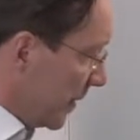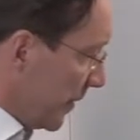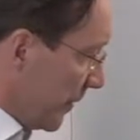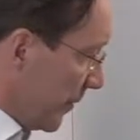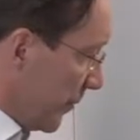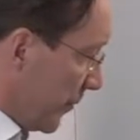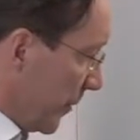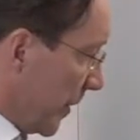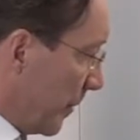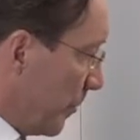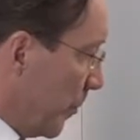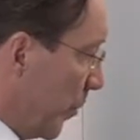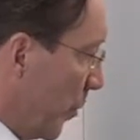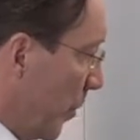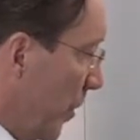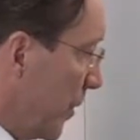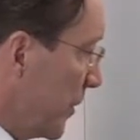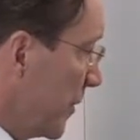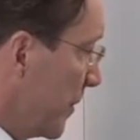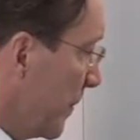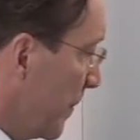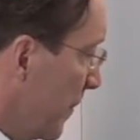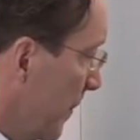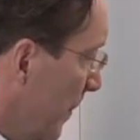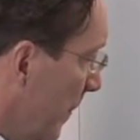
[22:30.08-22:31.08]
the
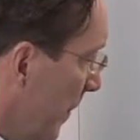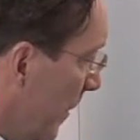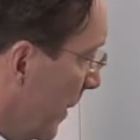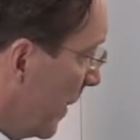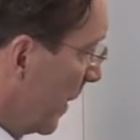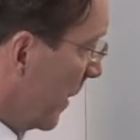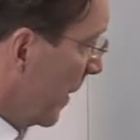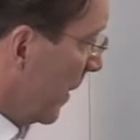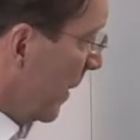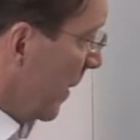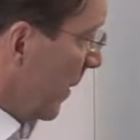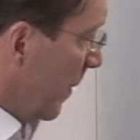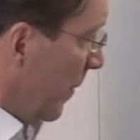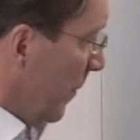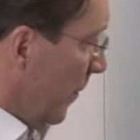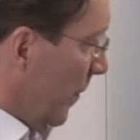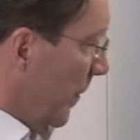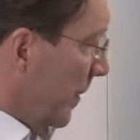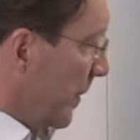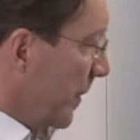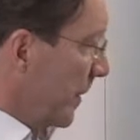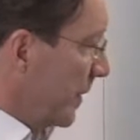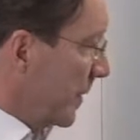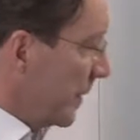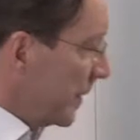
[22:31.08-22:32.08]
report.
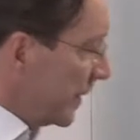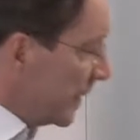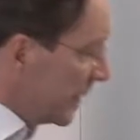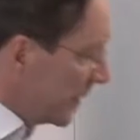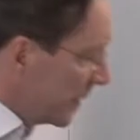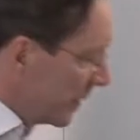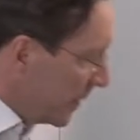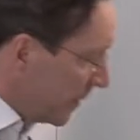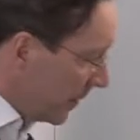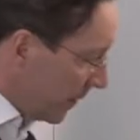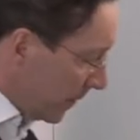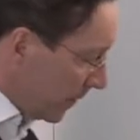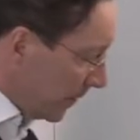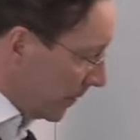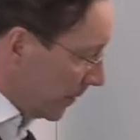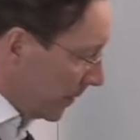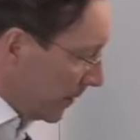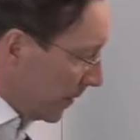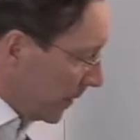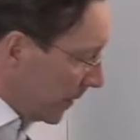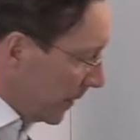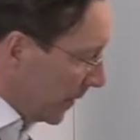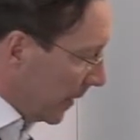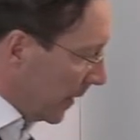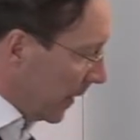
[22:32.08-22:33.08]
Within this
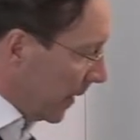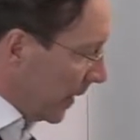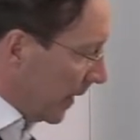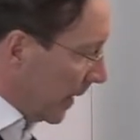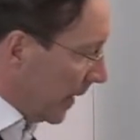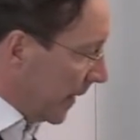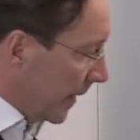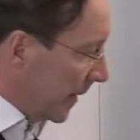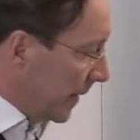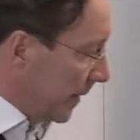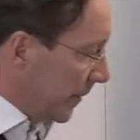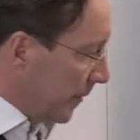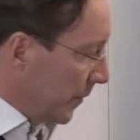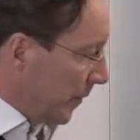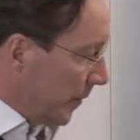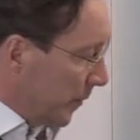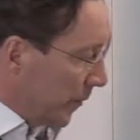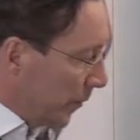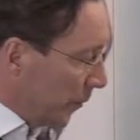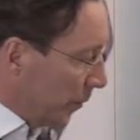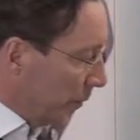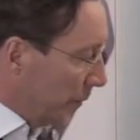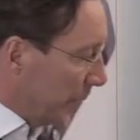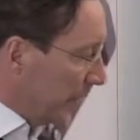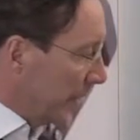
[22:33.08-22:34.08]

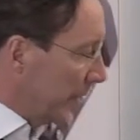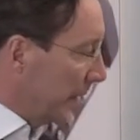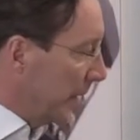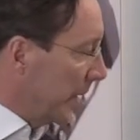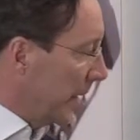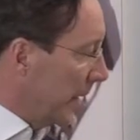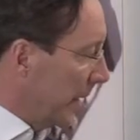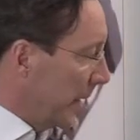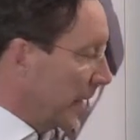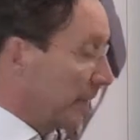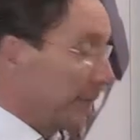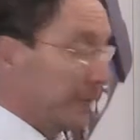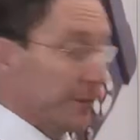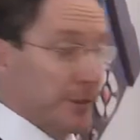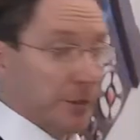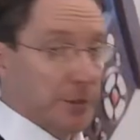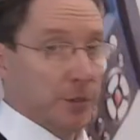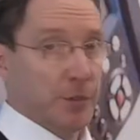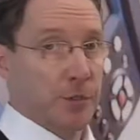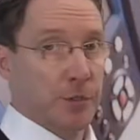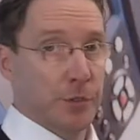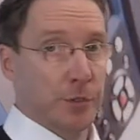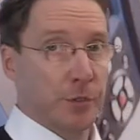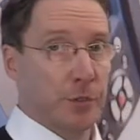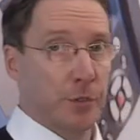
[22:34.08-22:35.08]
icon, we have the
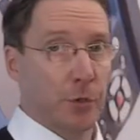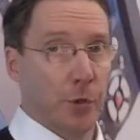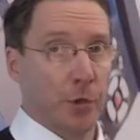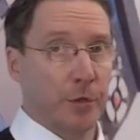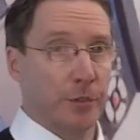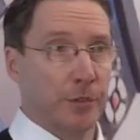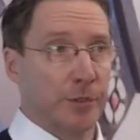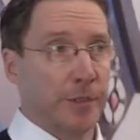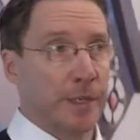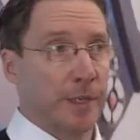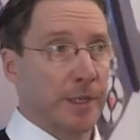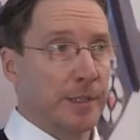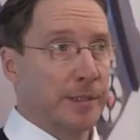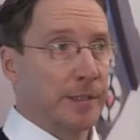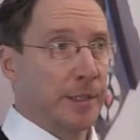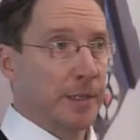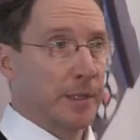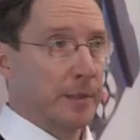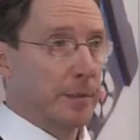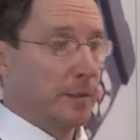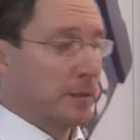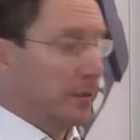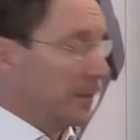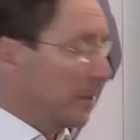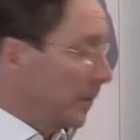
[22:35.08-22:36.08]
stored data.